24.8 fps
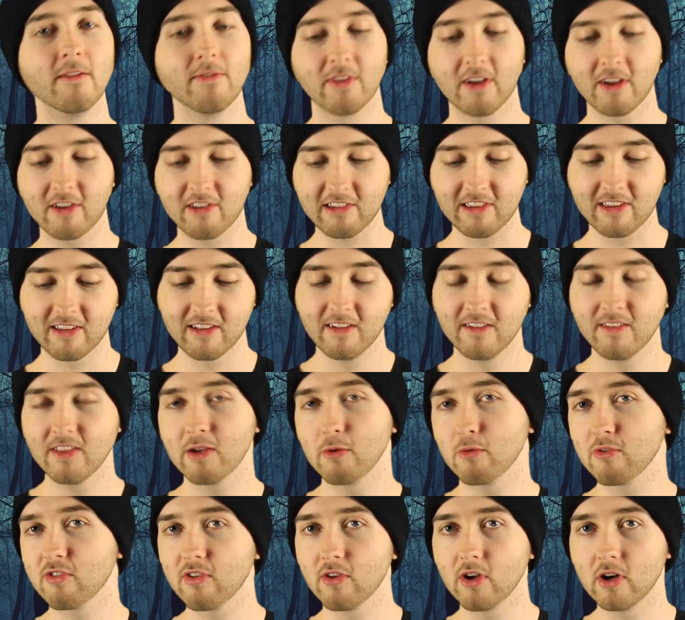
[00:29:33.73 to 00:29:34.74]
It's just,
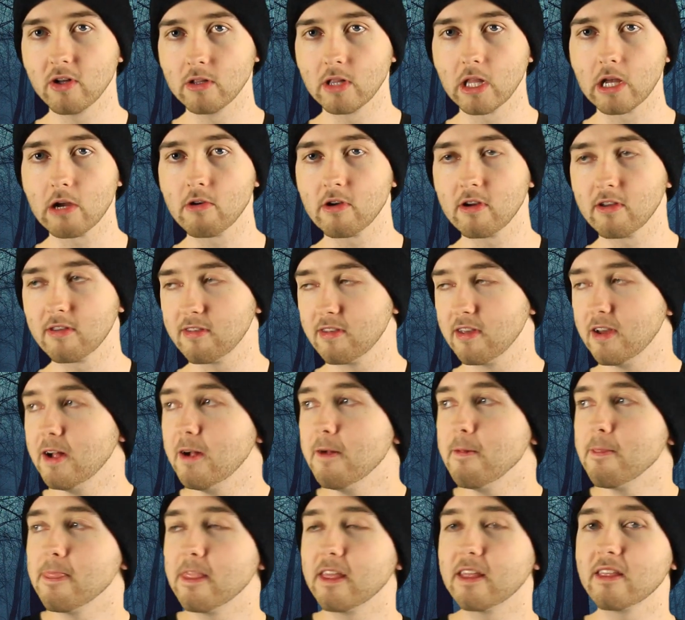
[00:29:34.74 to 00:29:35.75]
it was hilarious.
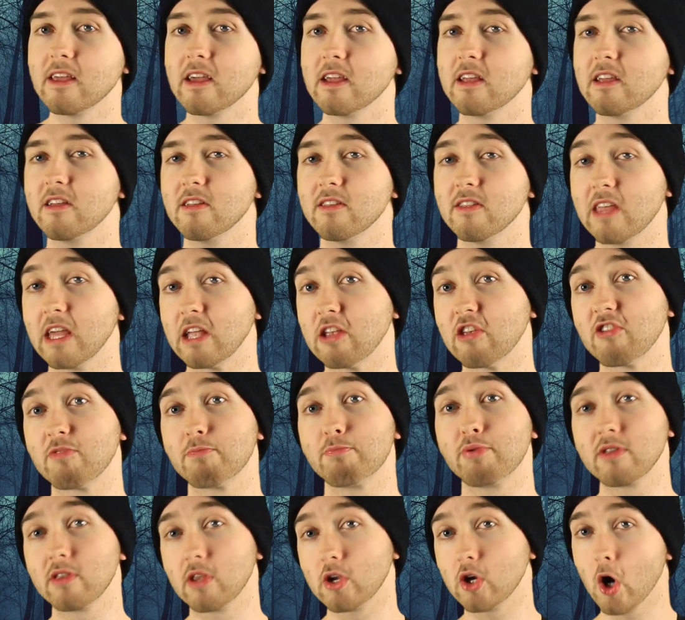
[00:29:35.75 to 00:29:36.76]
And then they just
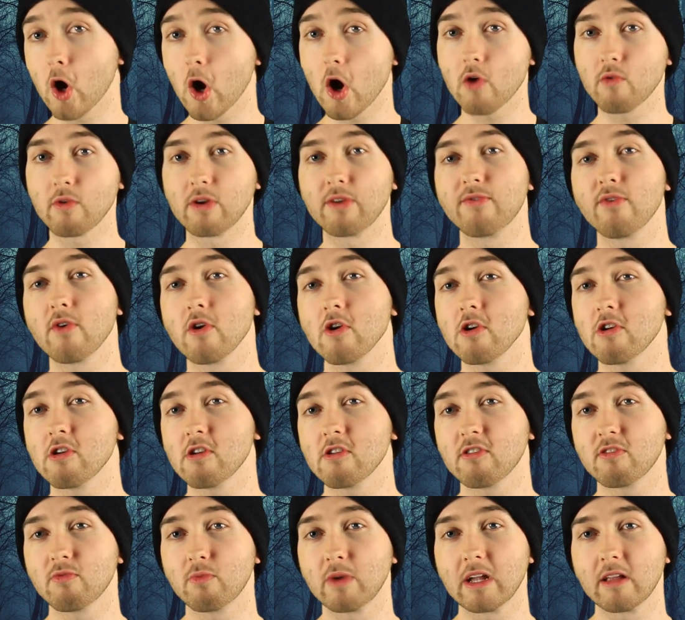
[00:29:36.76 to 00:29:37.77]
put the car in
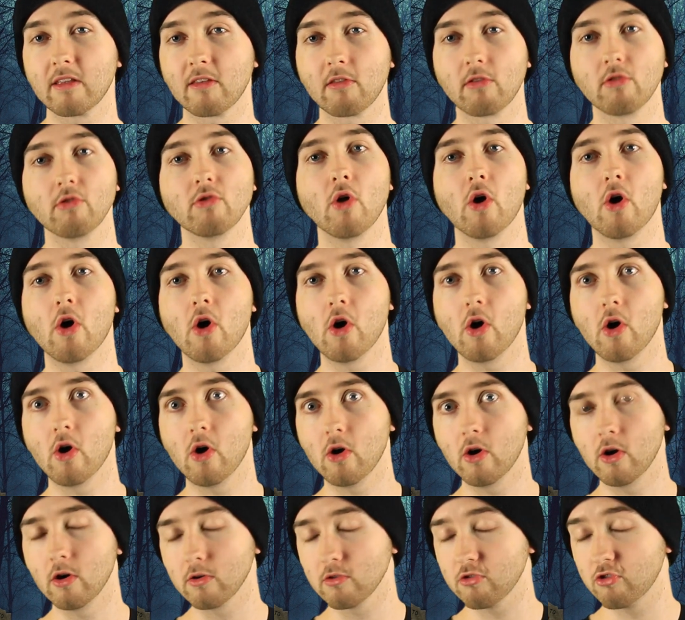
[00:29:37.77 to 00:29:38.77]
reverse. We get this
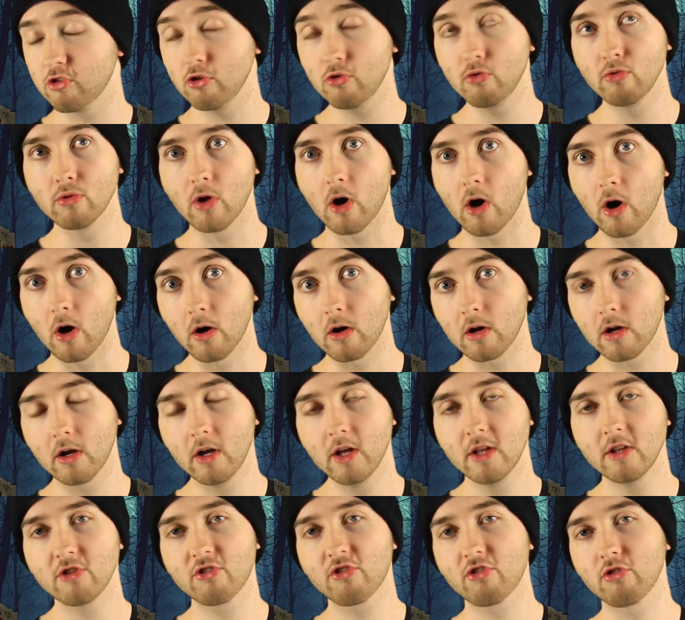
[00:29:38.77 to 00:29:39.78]
long, too long,
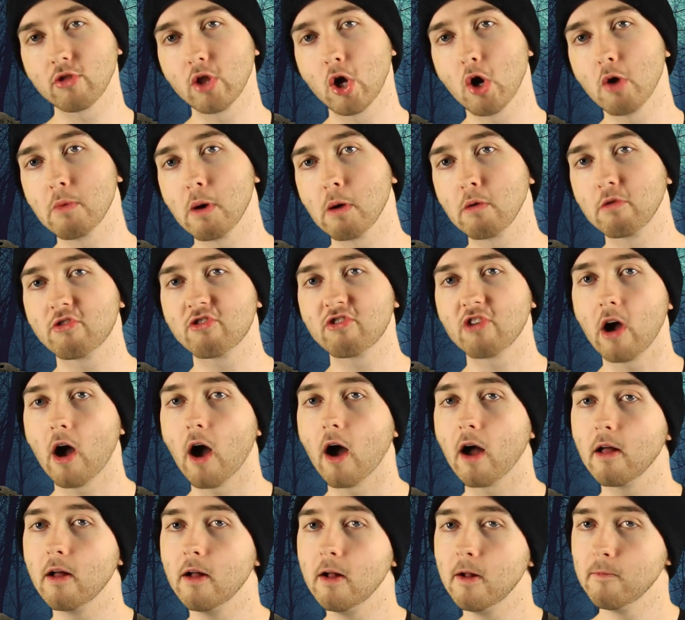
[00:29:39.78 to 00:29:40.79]
slow-mo
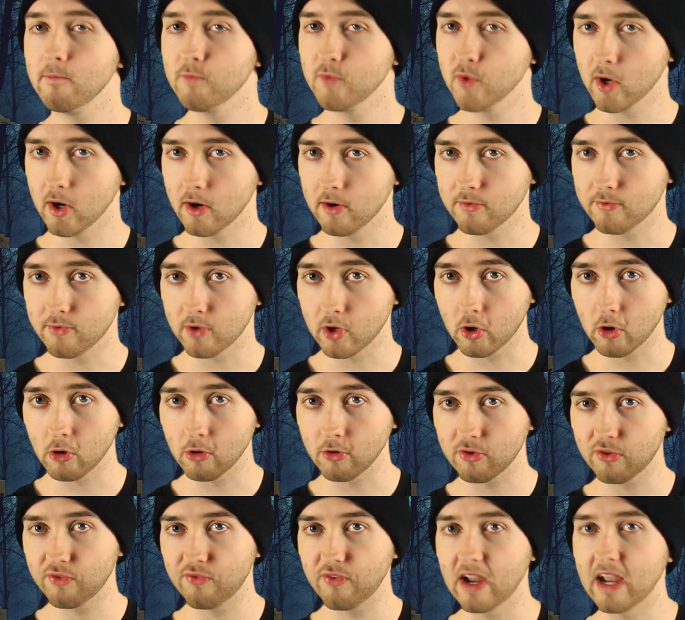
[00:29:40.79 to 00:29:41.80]
shot of the
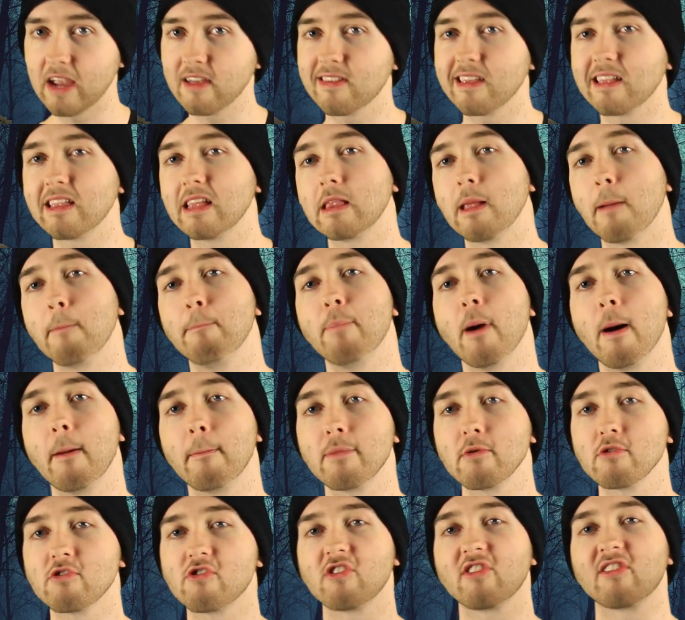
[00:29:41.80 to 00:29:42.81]
girl's face. And then the
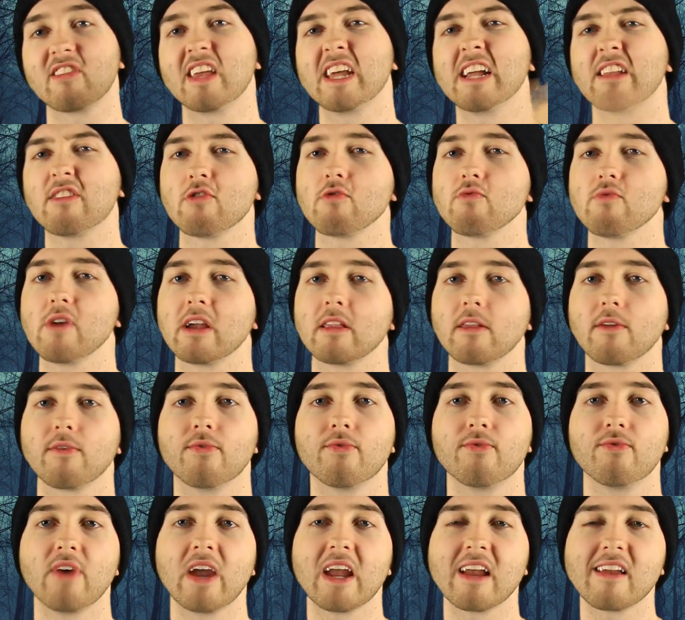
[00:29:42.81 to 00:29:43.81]
bumper just hits her right in the
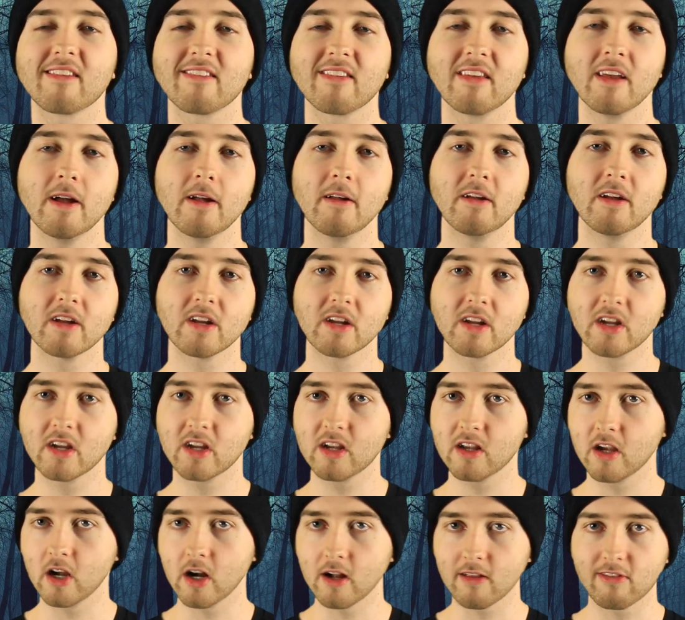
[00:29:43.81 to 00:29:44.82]
face,
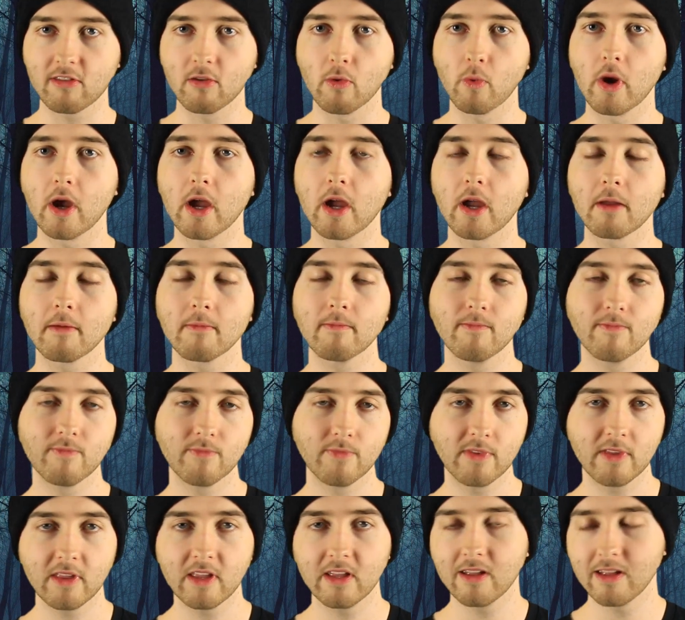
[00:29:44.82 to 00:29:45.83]
cuts away.
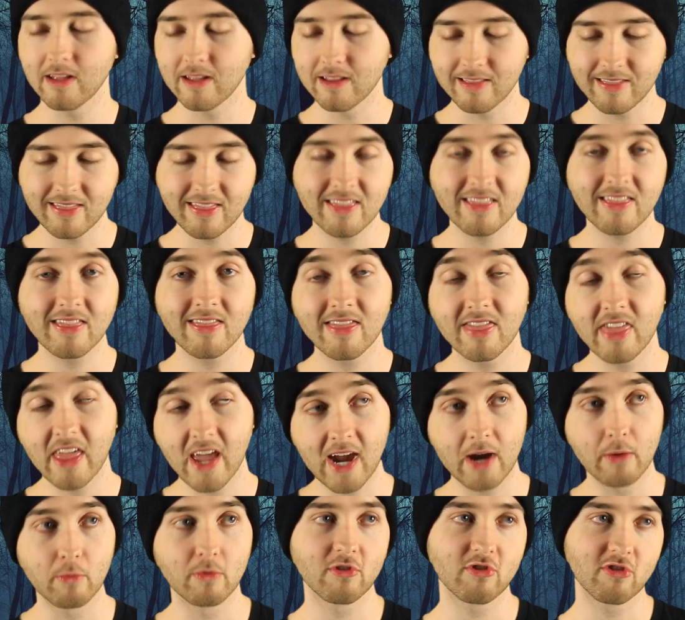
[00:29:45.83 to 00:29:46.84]
And
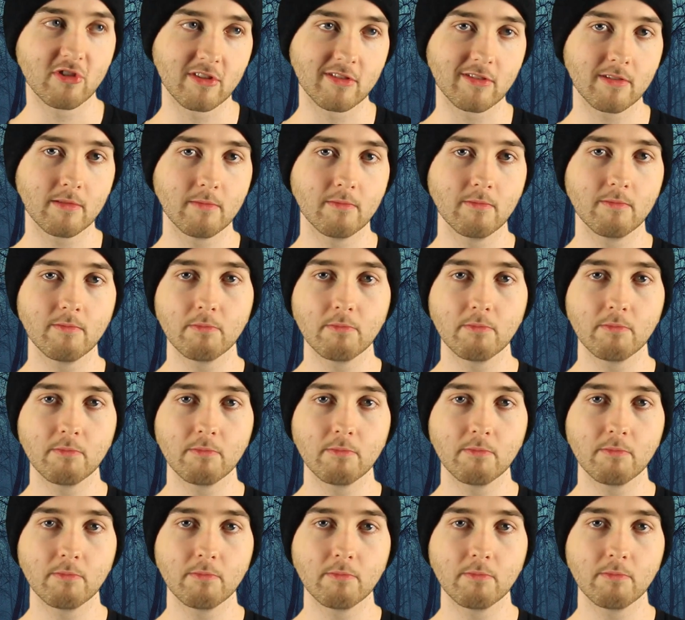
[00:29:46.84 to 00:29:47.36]
that was just